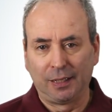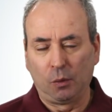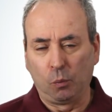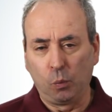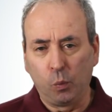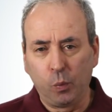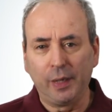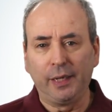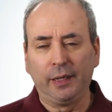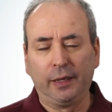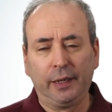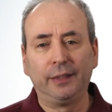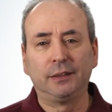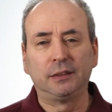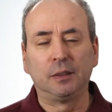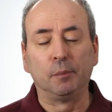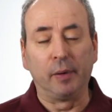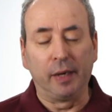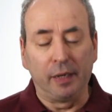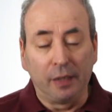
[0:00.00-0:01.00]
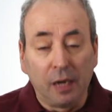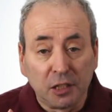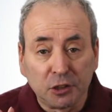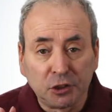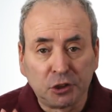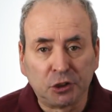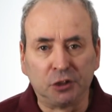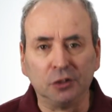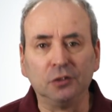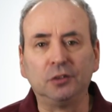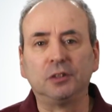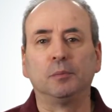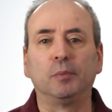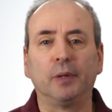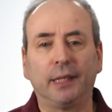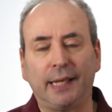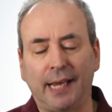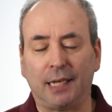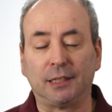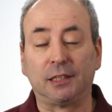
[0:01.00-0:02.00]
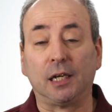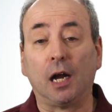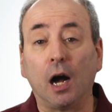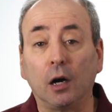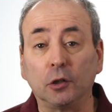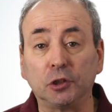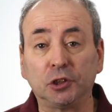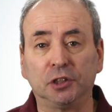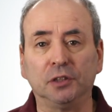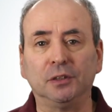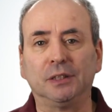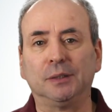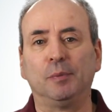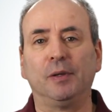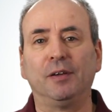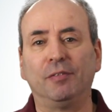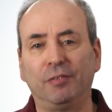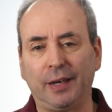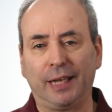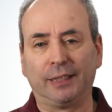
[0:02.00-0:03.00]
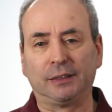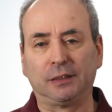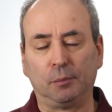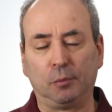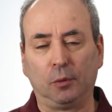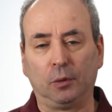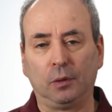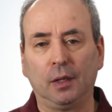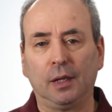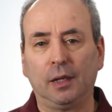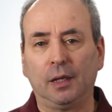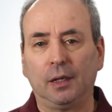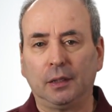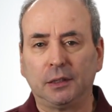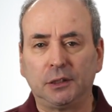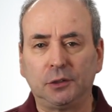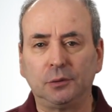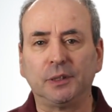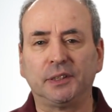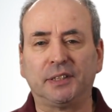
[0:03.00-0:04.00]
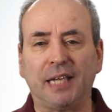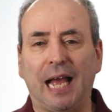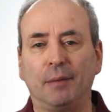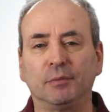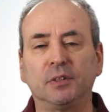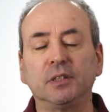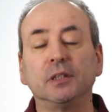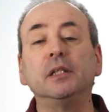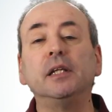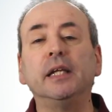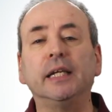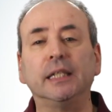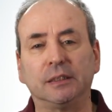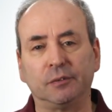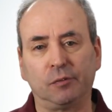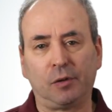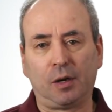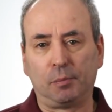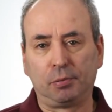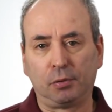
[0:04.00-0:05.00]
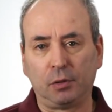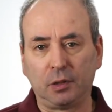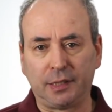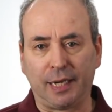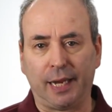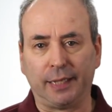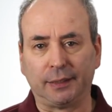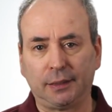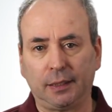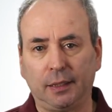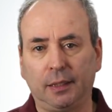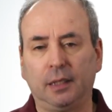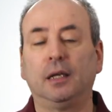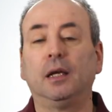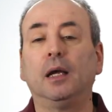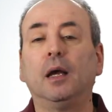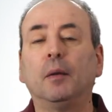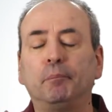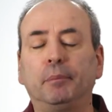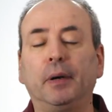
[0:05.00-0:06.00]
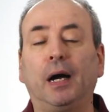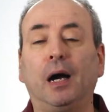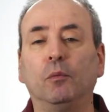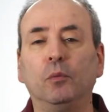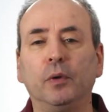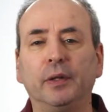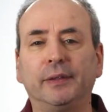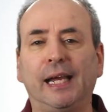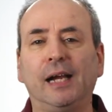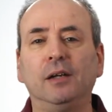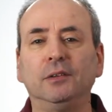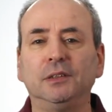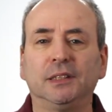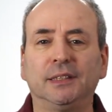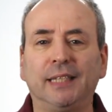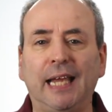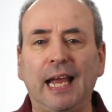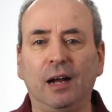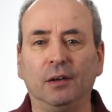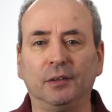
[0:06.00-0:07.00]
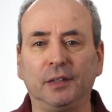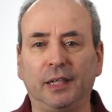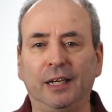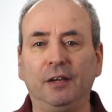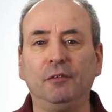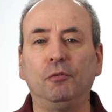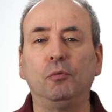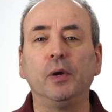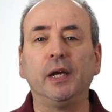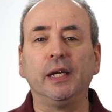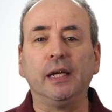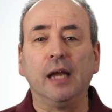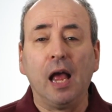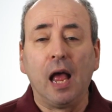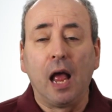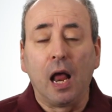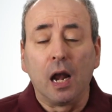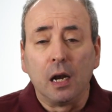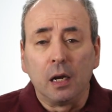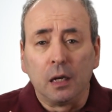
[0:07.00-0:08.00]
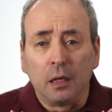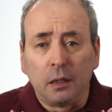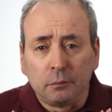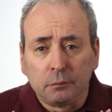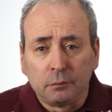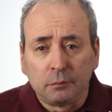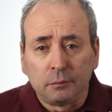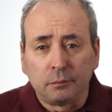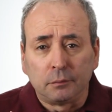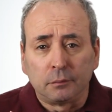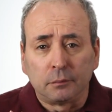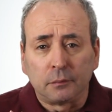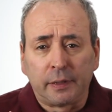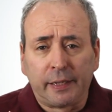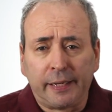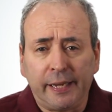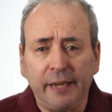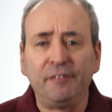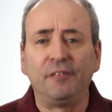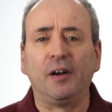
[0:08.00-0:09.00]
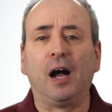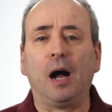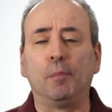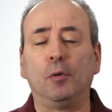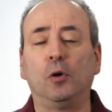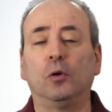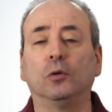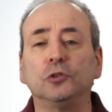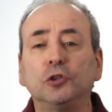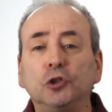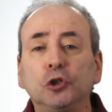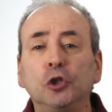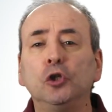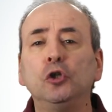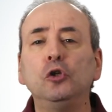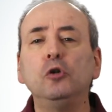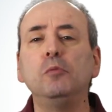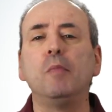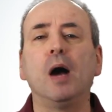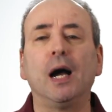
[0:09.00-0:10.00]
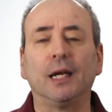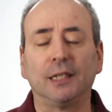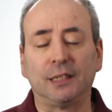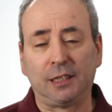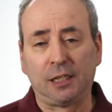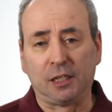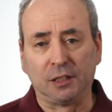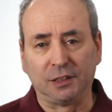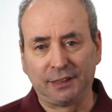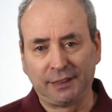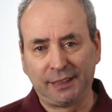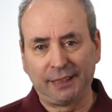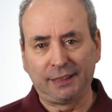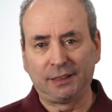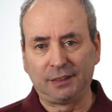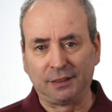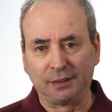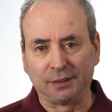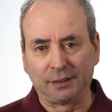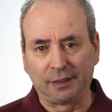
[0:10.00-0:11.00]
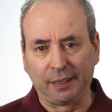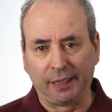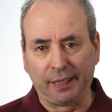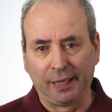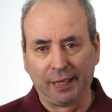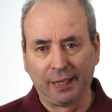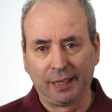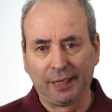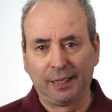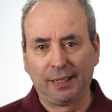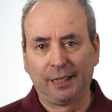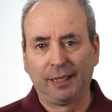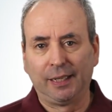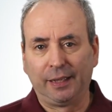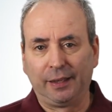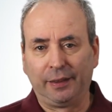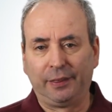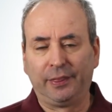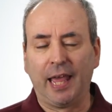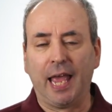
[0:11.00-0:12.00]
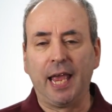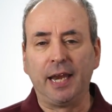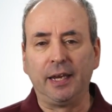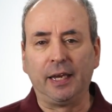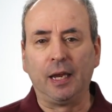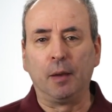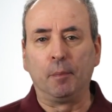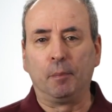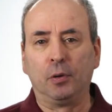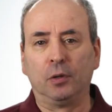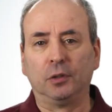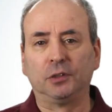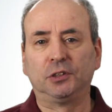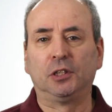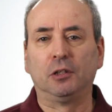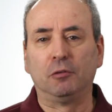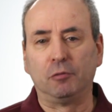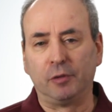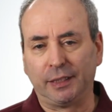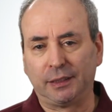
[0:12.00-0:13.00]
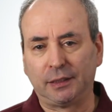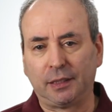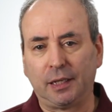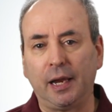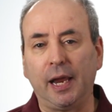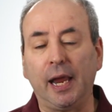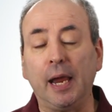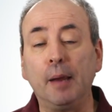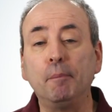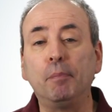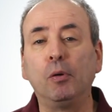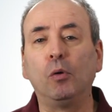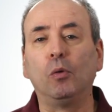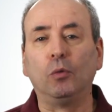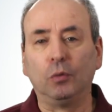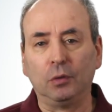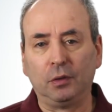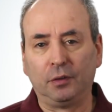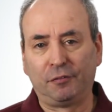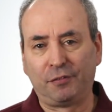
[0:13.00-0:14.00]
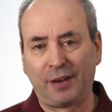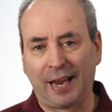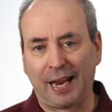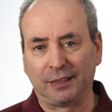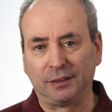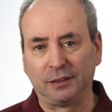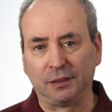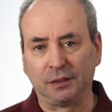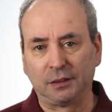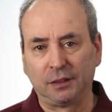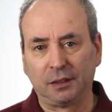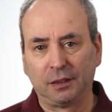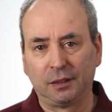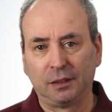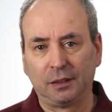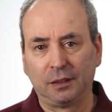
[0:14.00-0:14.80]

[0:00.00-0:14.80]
We need to be suitably agile, suitably flexible to adapt to the needs of our project. But without a doubt, if we give up on too much consistency, then it puts at risk important factors